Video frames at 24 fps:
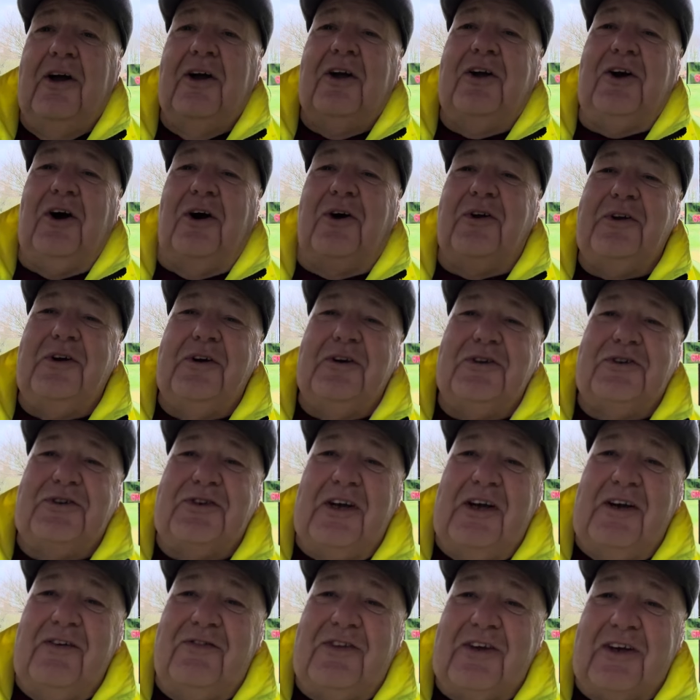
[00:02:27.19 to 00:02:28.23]
Cod
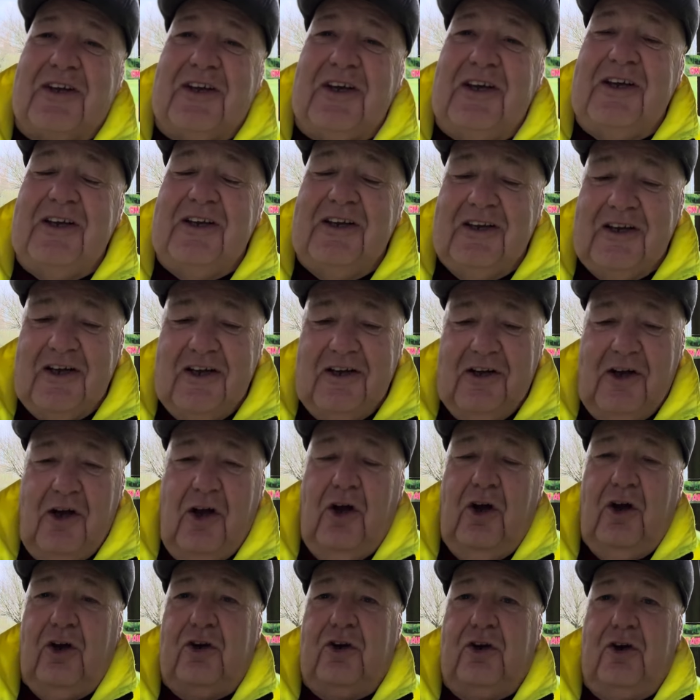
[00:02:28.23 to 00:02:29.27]
save the king.
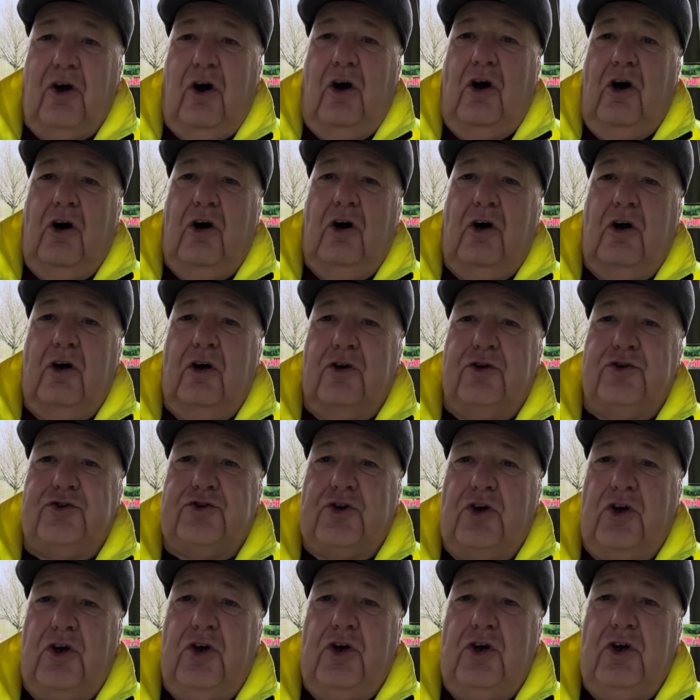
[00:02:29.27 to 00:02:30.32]

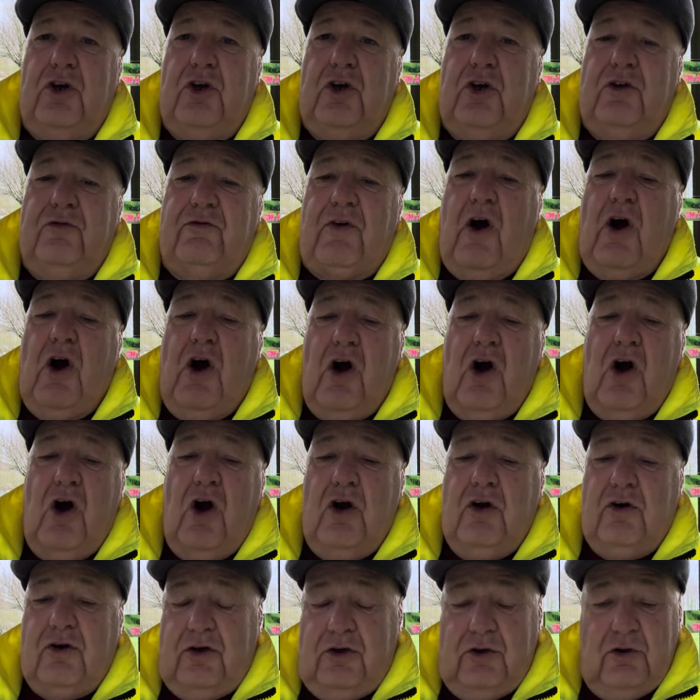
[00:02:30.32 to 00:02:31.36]

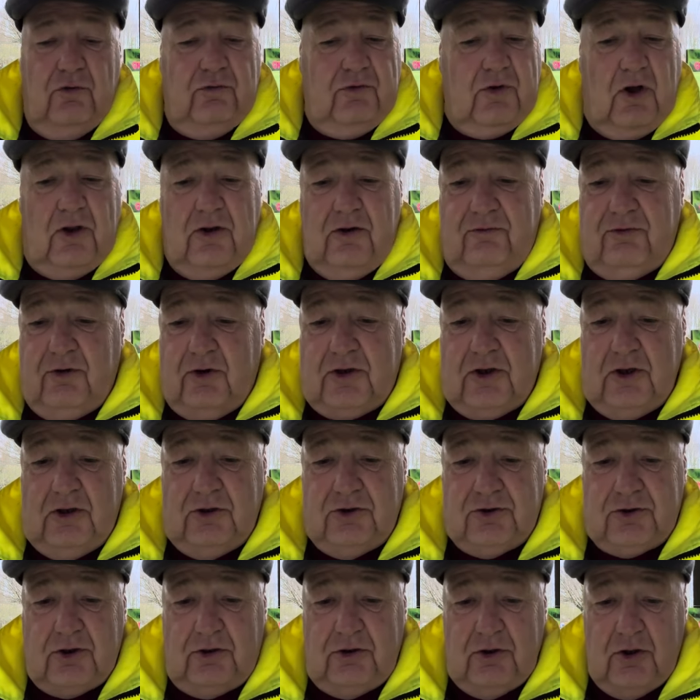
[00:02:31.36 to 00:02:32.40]
Cotivagri. You've got the fucking,
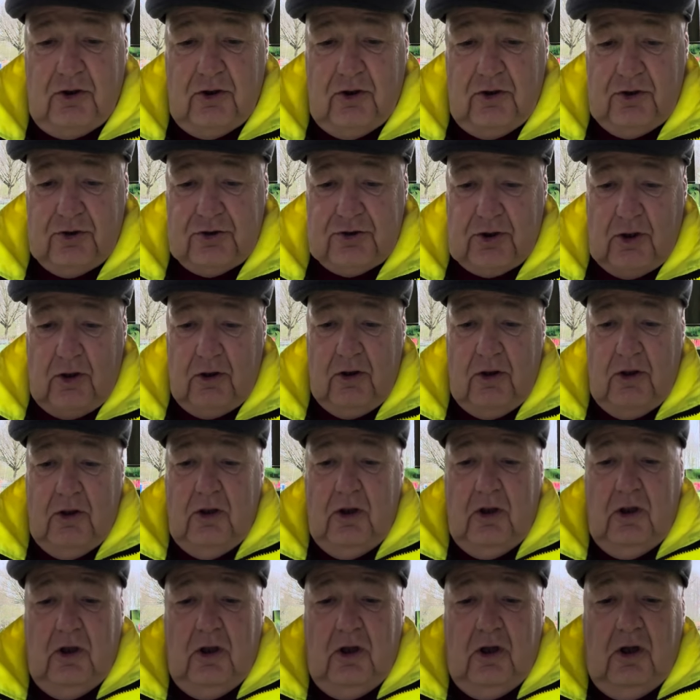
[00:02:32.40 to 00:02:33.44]
you know the song.
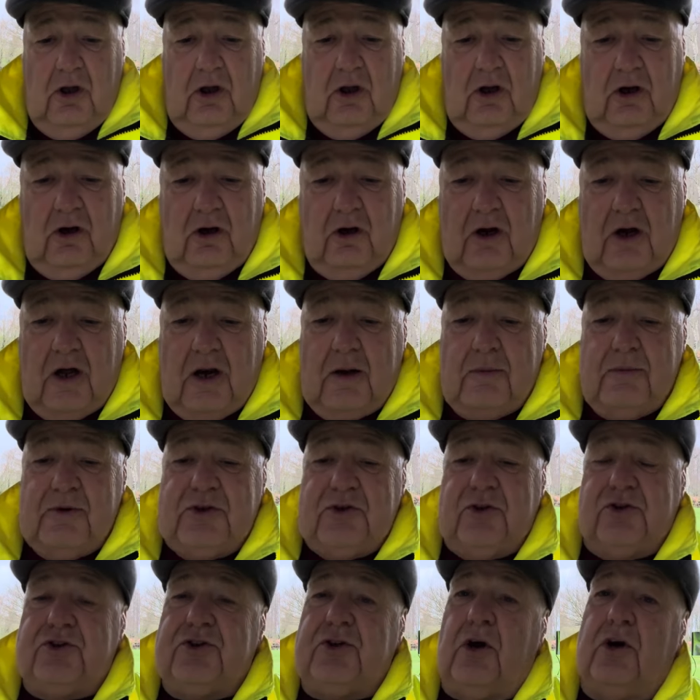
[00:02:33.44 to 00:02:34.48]
Uh, i am
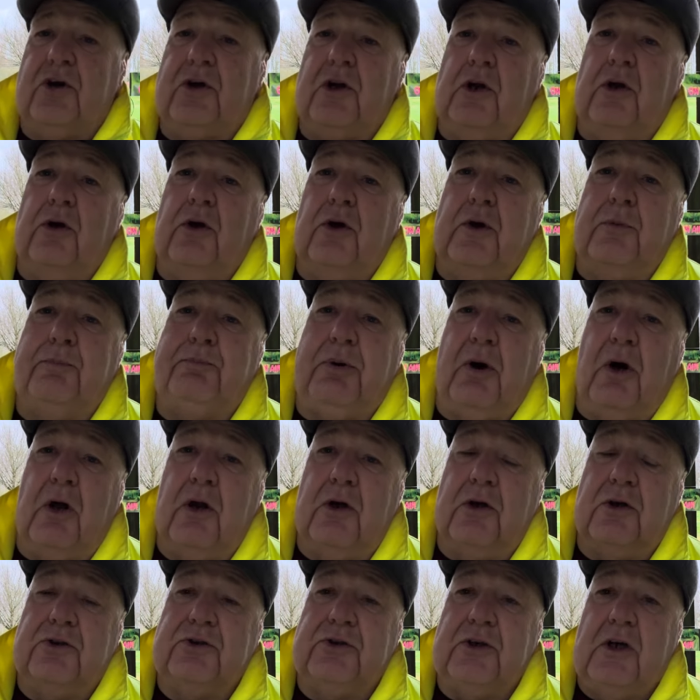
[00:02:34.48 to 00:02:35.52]
just talking a load of
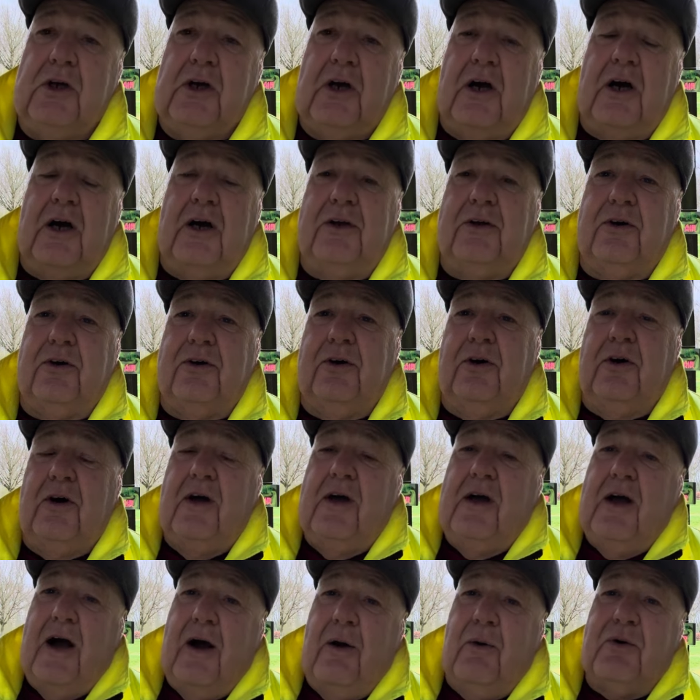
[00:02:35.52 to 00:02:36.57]
pollocks? I don't know.
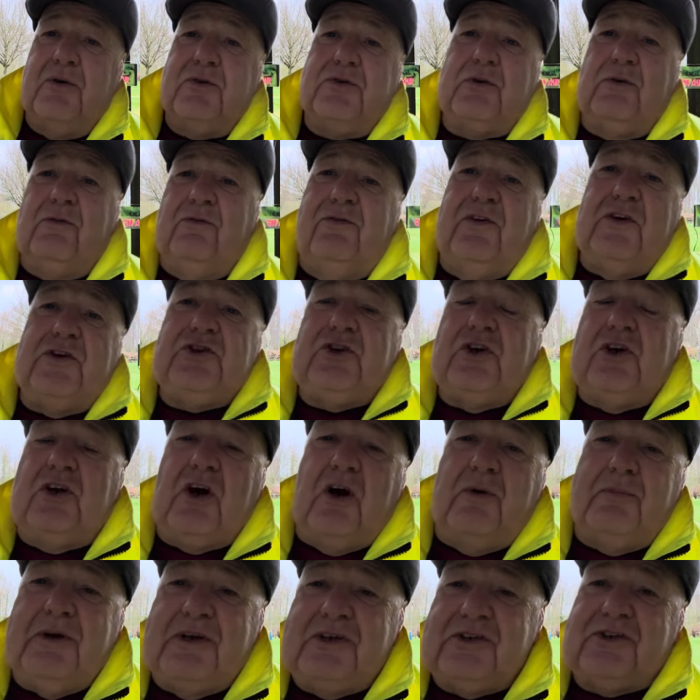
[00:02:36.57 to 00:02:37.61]
Want some fishy
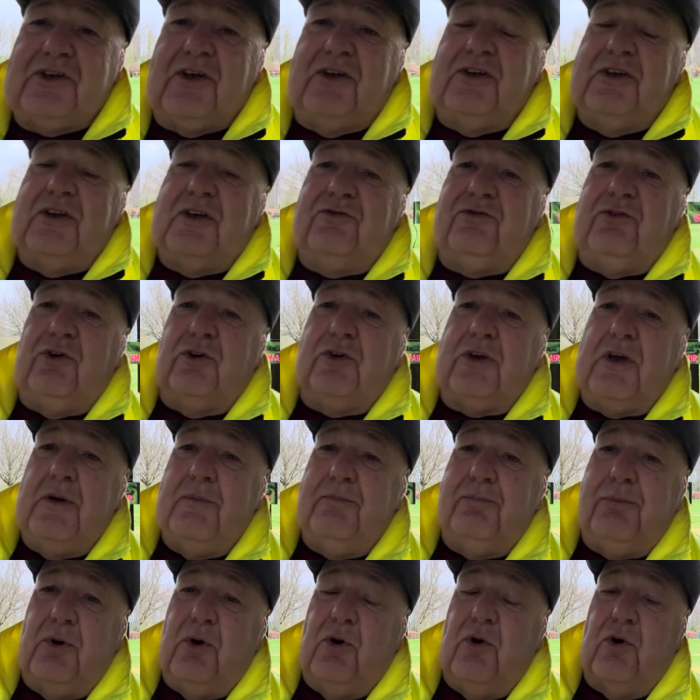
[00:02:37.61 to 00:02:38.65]
comments on this fucking
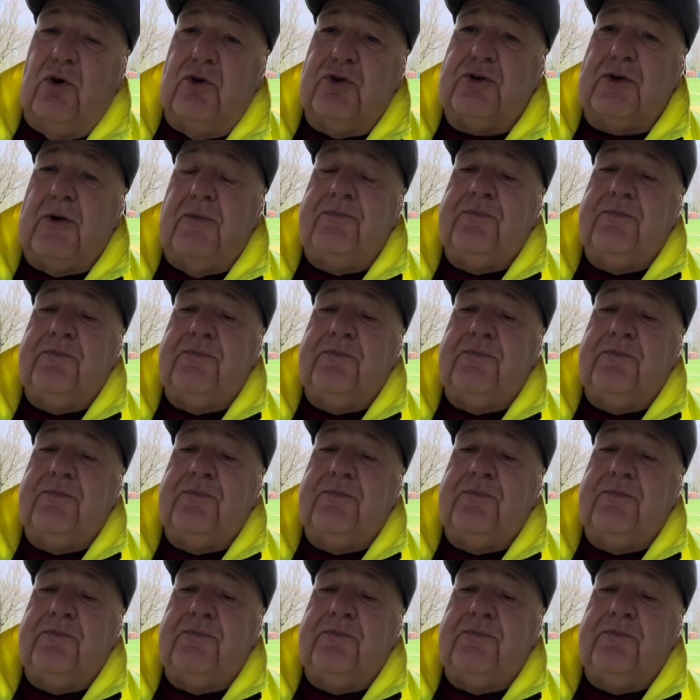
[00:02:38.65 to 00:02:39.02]
post.